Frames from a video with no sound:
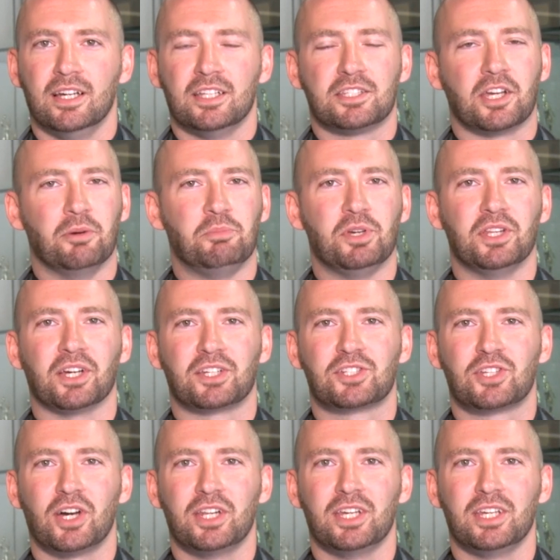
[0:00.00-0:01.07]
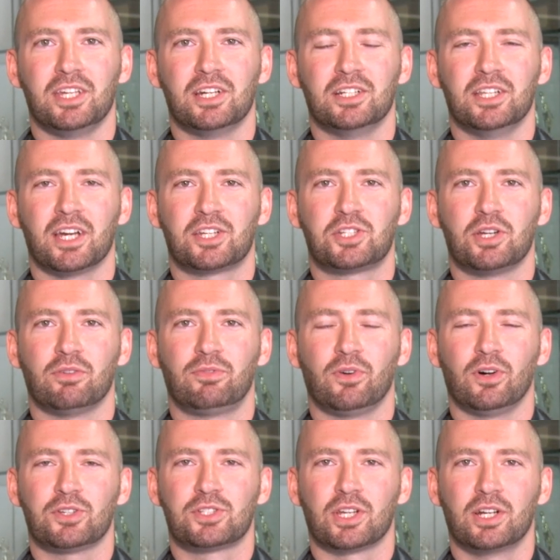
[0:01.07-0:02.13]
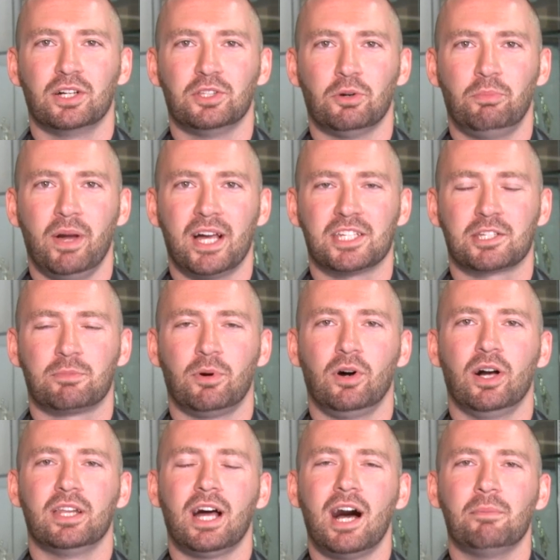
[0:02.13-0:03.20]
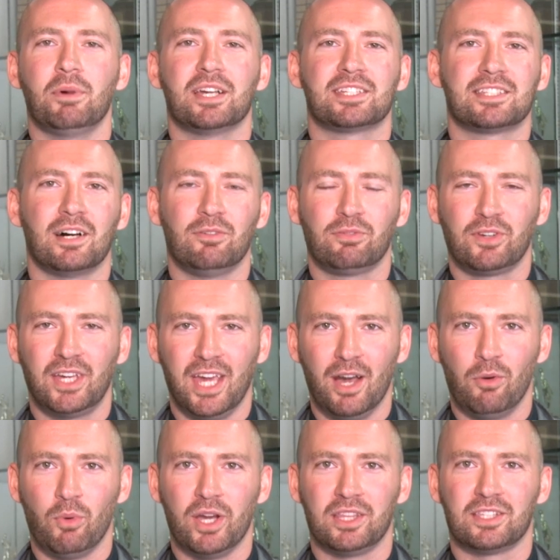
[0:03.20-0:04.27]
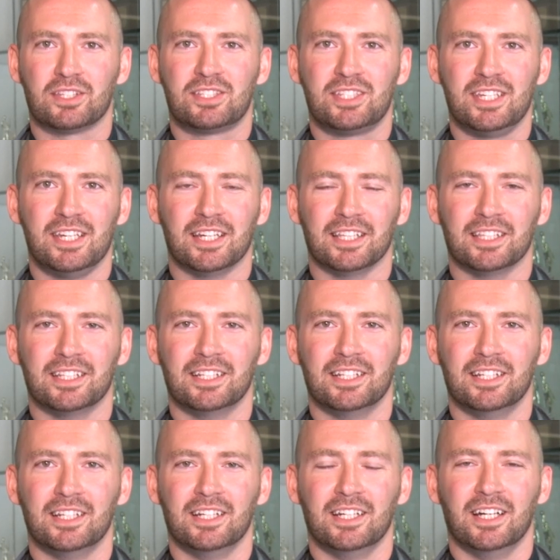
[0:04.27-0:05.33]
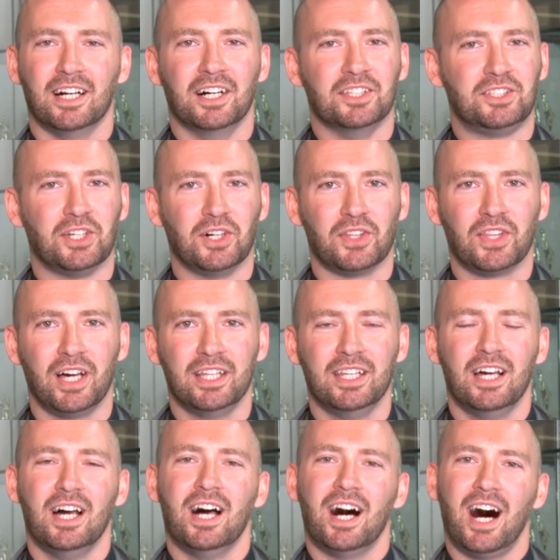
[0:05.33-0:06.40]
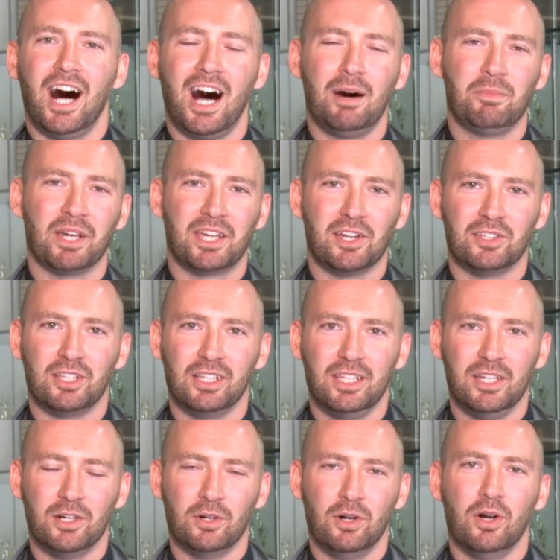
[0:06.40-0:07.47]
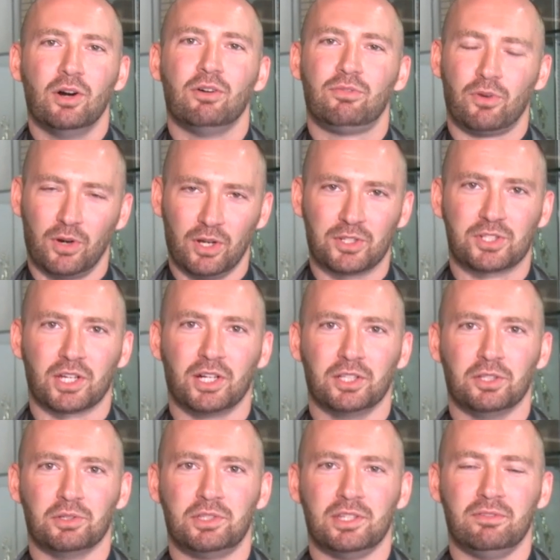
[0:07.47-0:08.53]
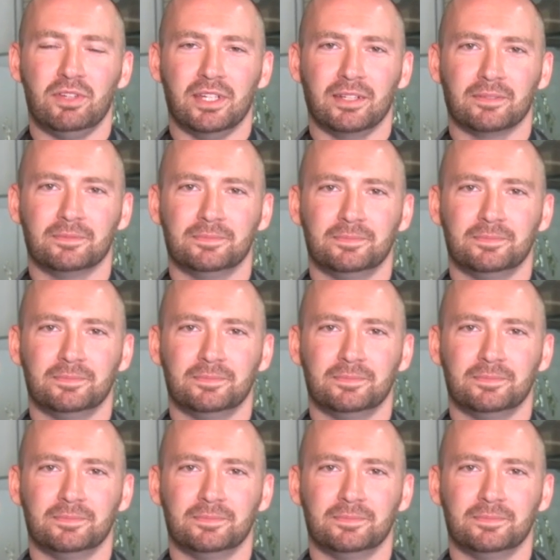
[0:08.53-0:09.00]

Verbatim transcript: It's going to be an exciting year next year for El Segundo basketball, and I myself can't wait to see it. Until then, I'm Egidio Deliu for El Segundo TV.